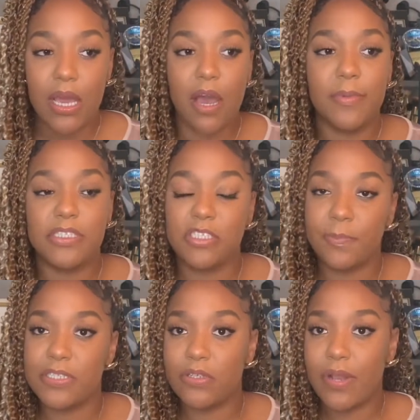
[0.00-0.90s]
It just
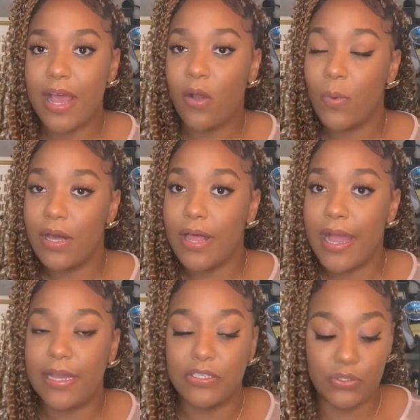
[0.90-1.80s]
depends on how well
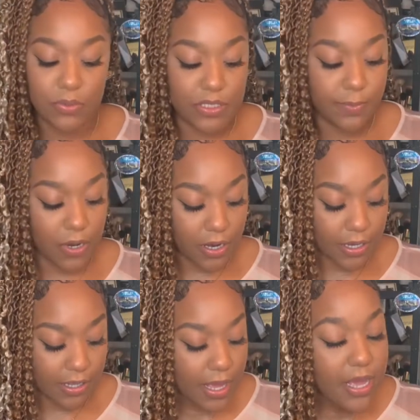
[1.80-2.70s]
I do the
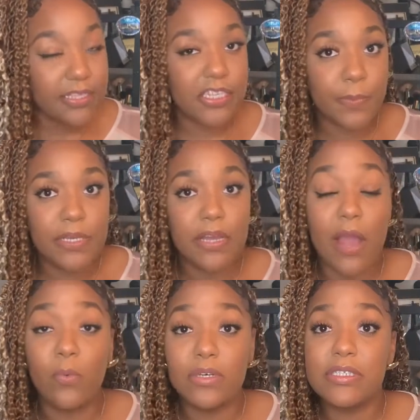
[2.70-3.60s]
parting. I
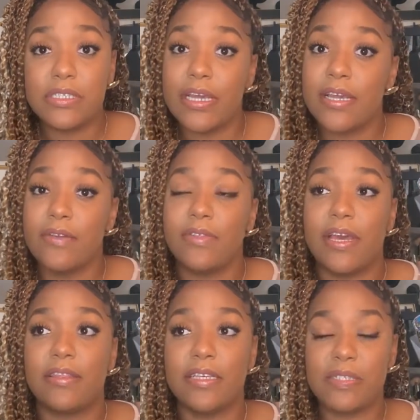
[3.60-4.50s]
will say
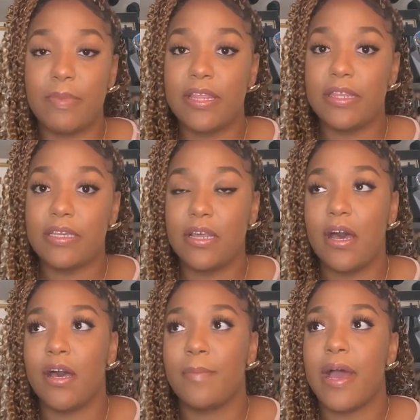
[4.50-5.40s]
that this method,
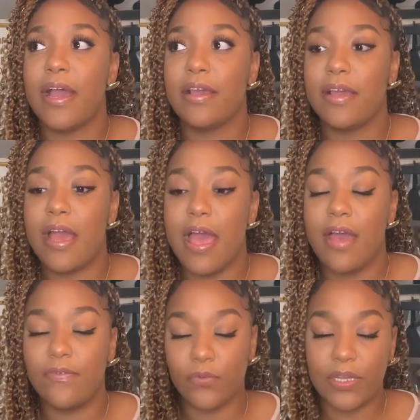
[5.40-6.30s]
I
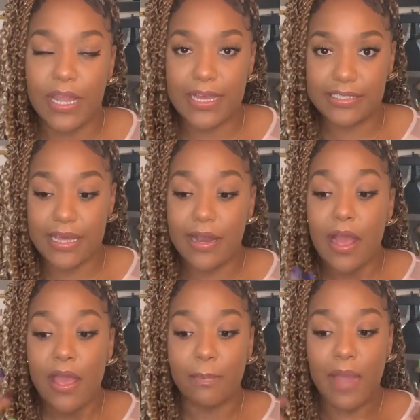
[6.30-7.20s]
have realized that
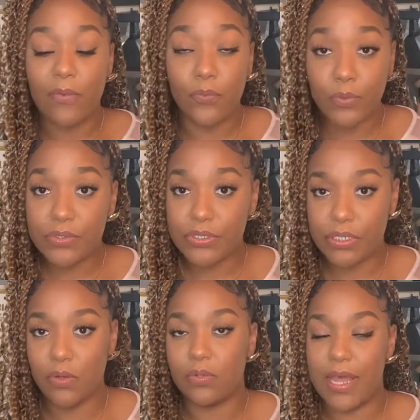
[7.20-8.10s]
my roots
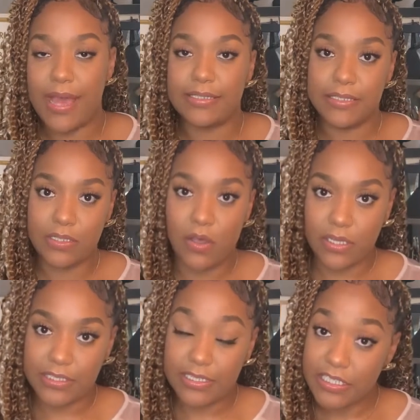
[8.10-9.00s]
don't last as long
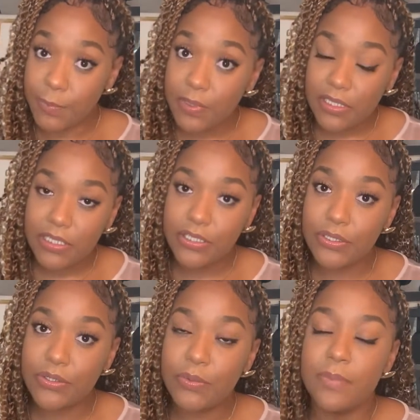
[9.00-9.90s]
as they typically
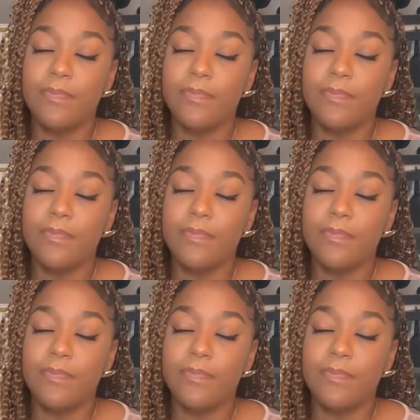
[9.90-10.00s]
do.